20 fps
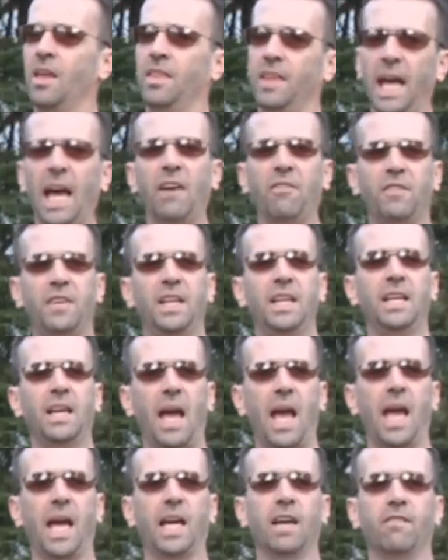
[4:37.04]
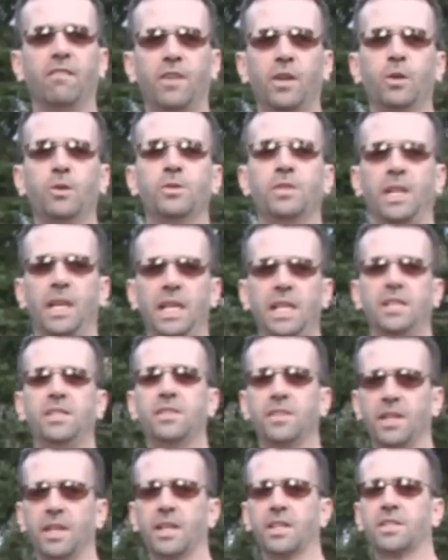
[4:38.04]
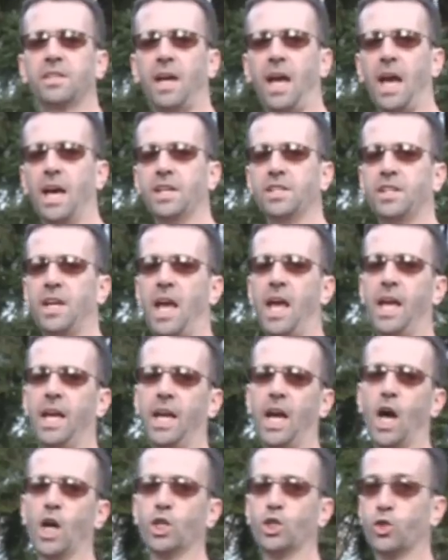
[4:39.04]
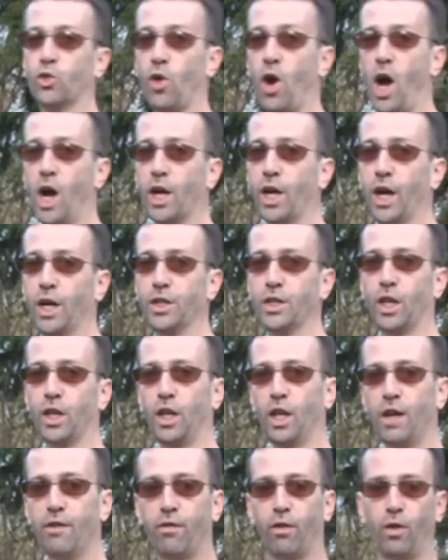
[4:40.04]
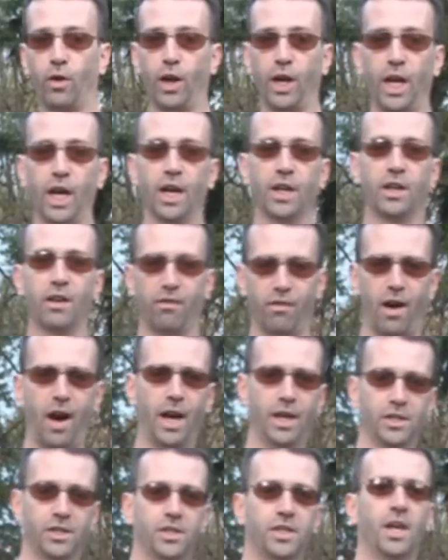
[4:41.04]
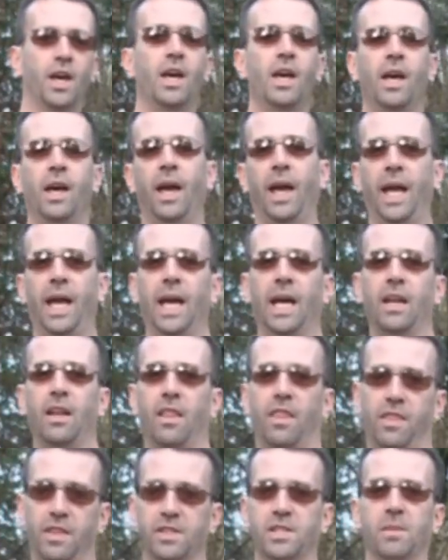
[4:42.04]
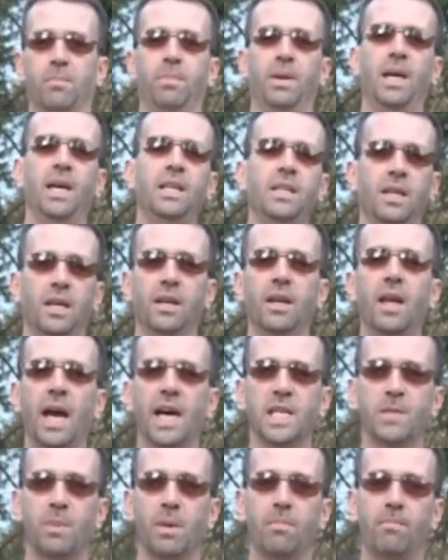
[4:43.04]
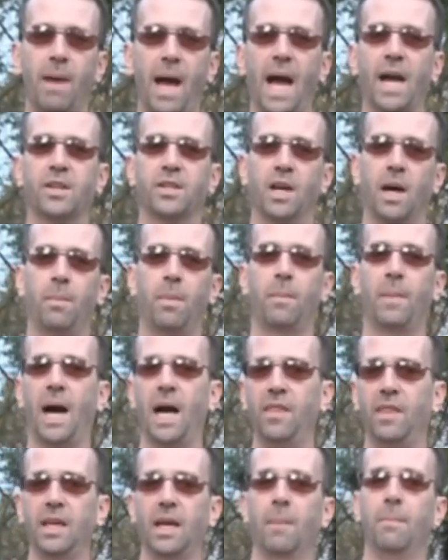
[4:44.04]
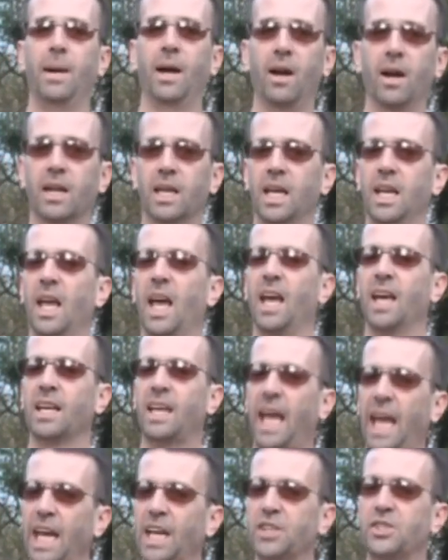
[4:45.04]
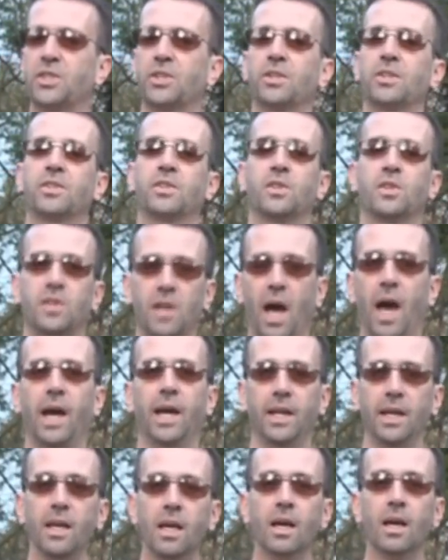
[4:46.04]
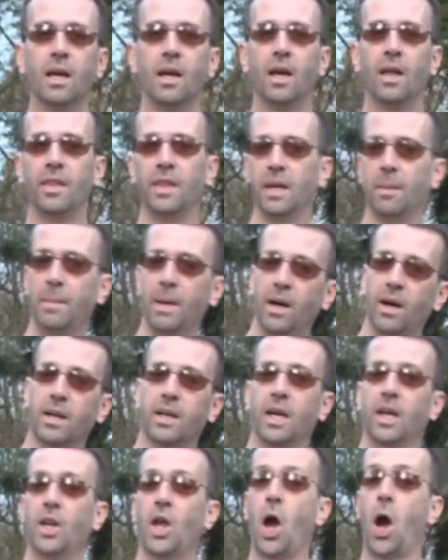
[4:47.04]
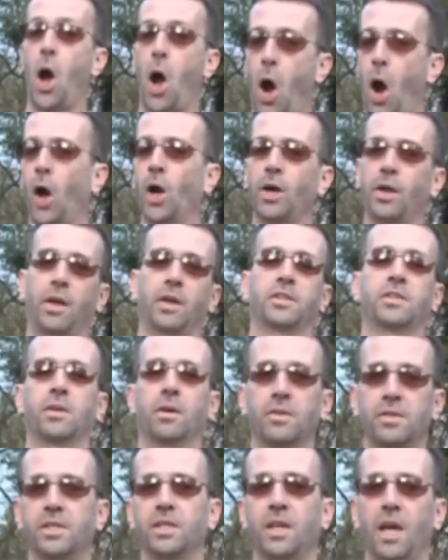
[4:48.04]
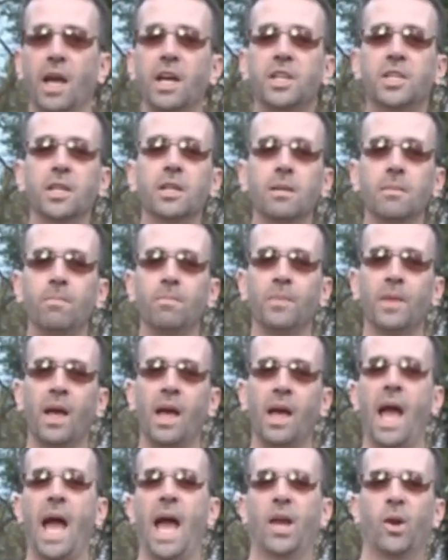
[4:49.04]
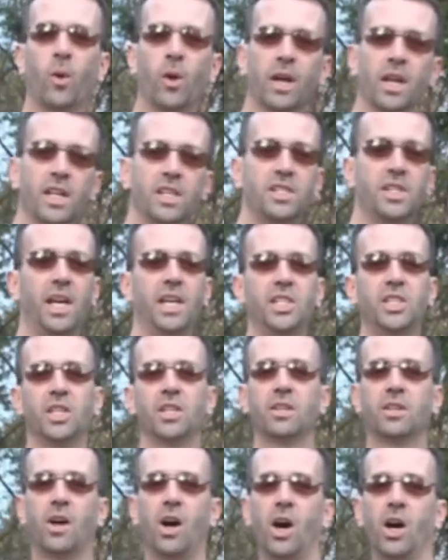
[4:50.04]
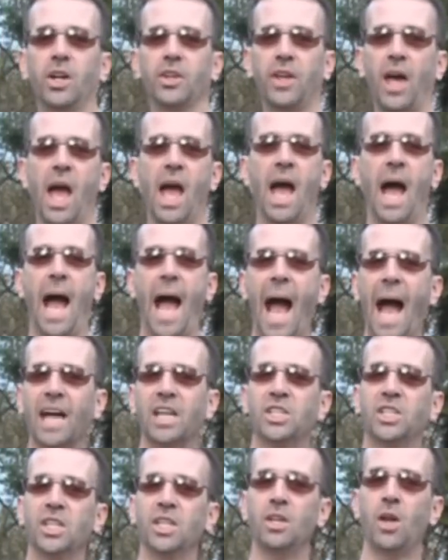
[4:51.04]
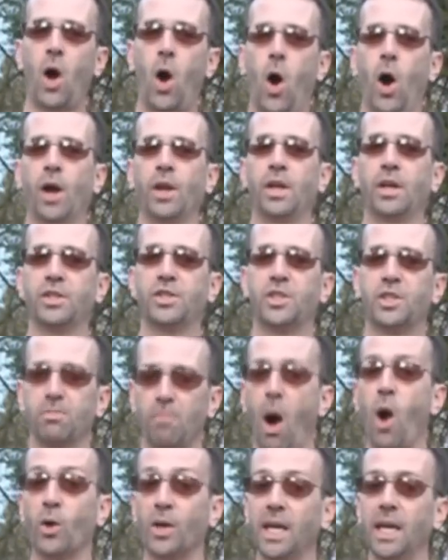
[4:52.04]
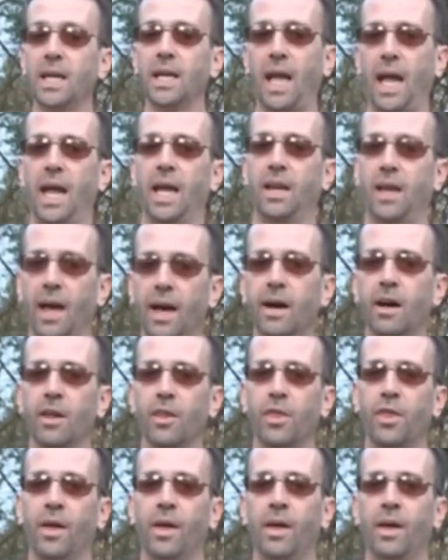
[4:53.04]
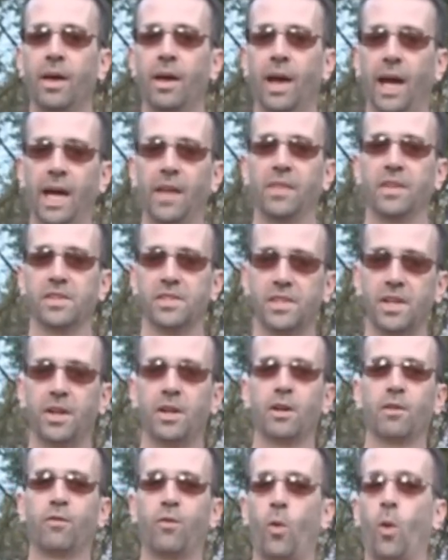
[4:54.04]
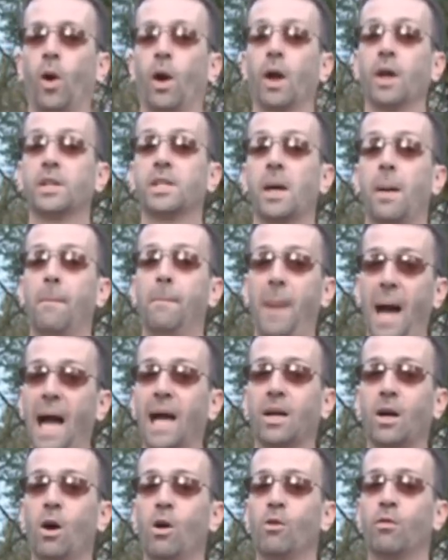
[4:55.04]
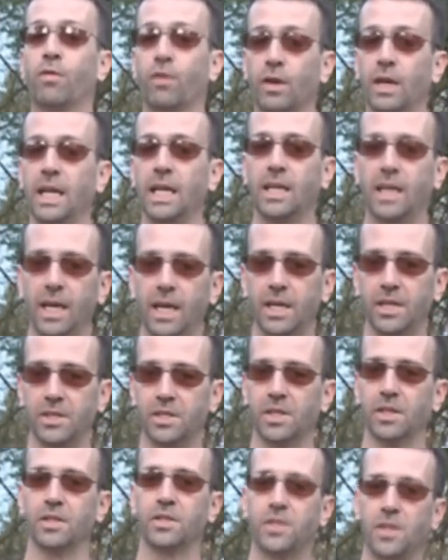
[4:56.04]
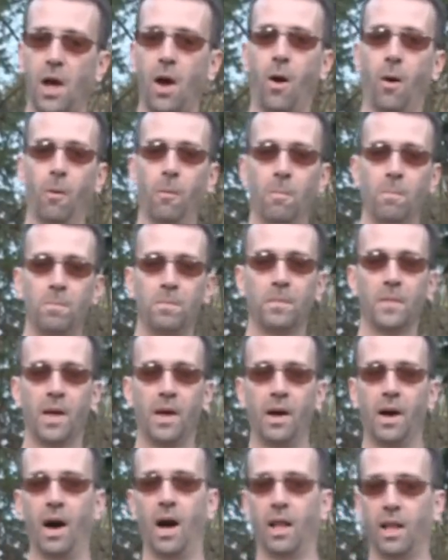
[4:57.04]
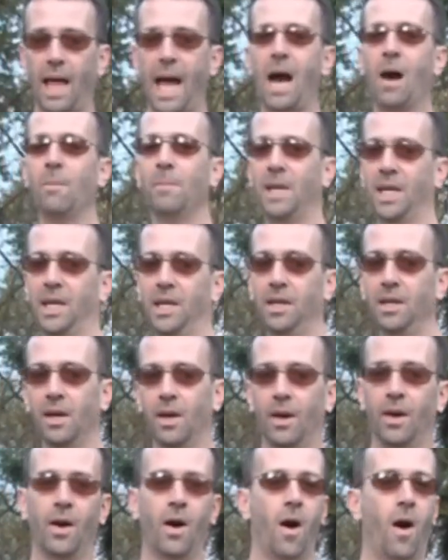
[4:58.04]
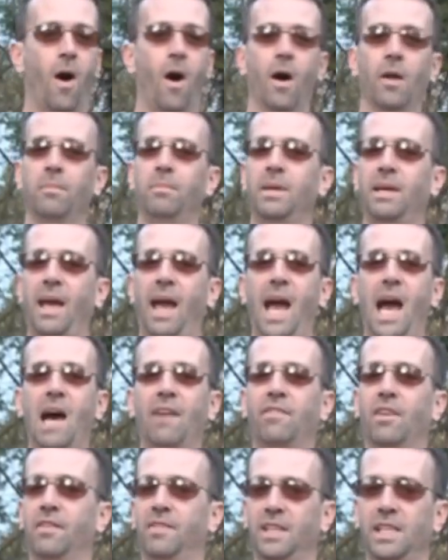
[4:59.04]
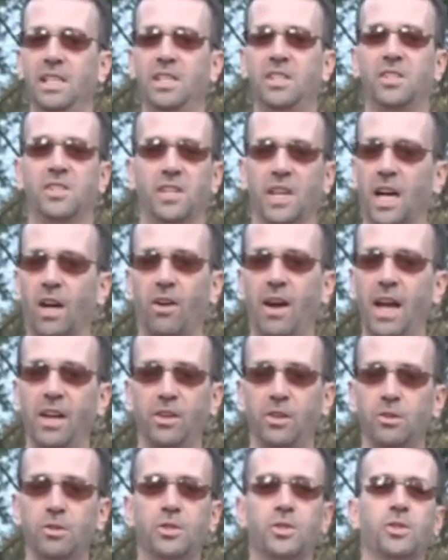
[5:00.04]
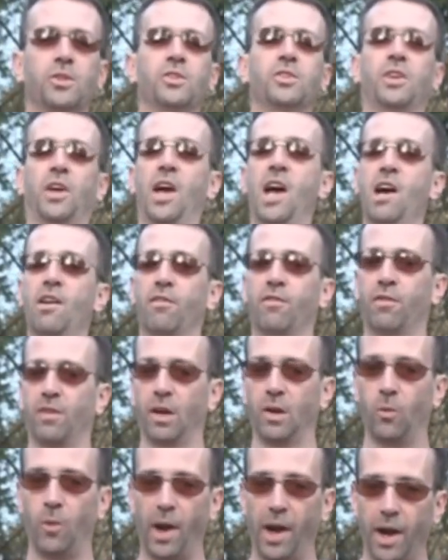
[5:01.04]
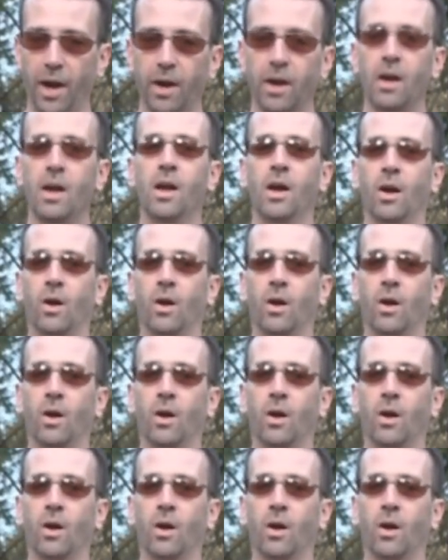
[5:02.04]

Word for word: the FDA views e cigs as a drug delivery device. And this opinion has been backed up by the American Cancer Society, the American Heart Association, an organization called Action on Smoking and Health, and the Center for Tobacco Free Kids. So, allow me, on behalf of e cigarette users everywhere,